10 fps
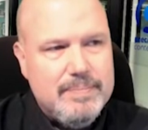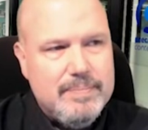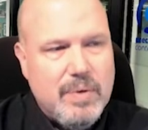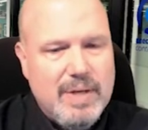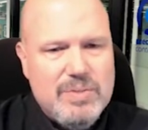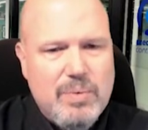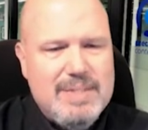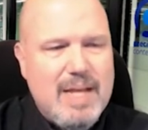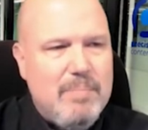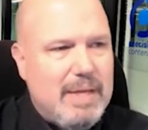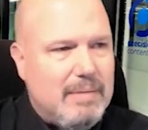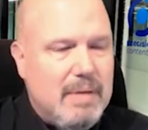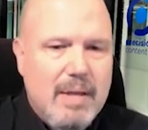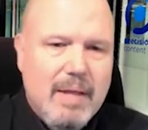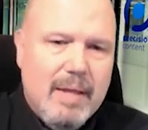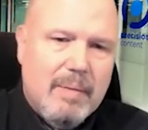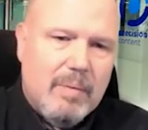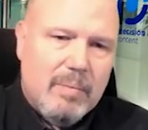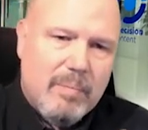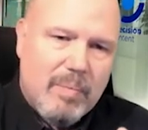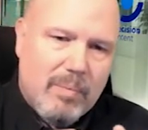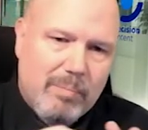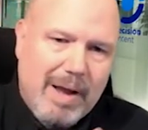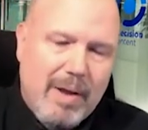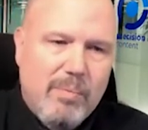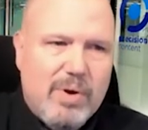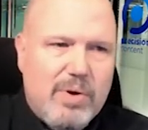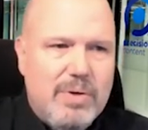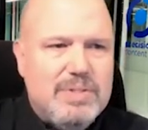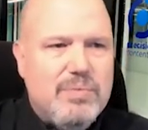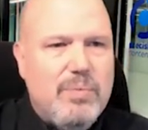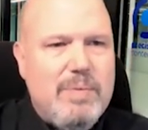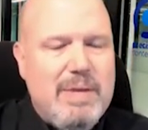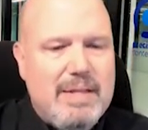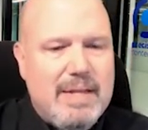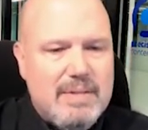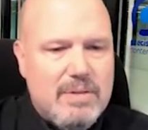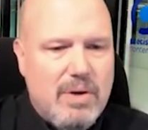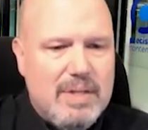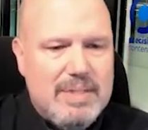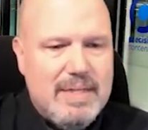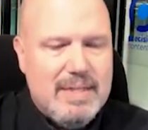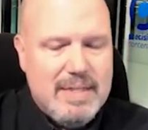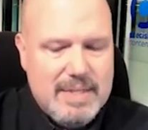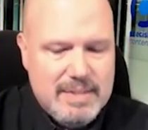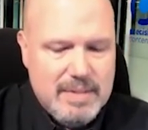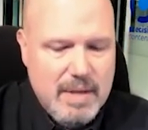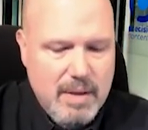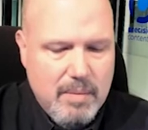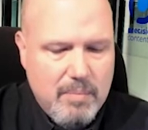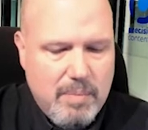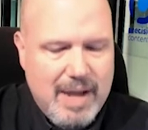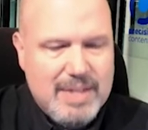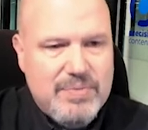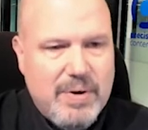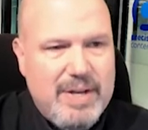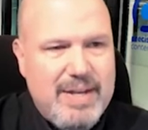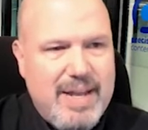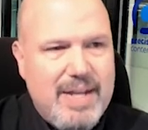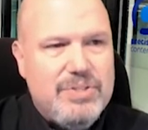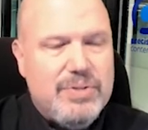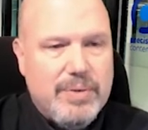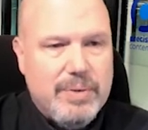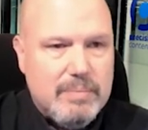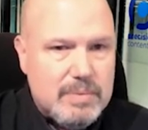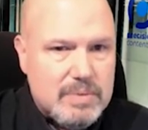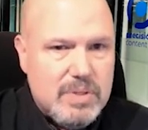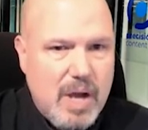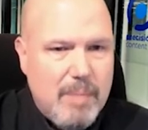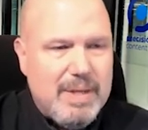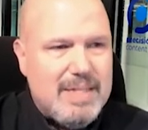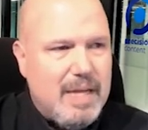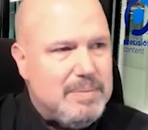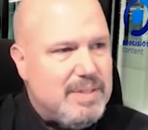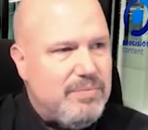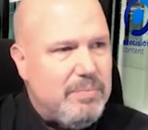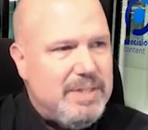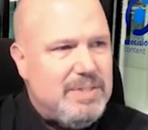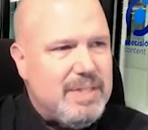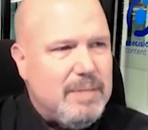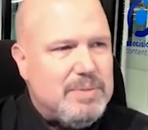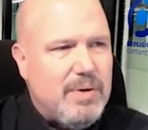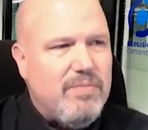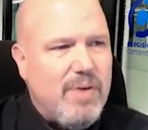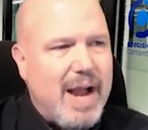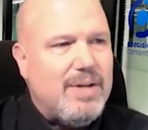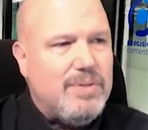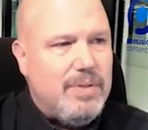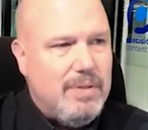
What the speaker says: All right, so what does that mean? By recursive, we mean that content is, by its very nature, topic types and information types are fractal.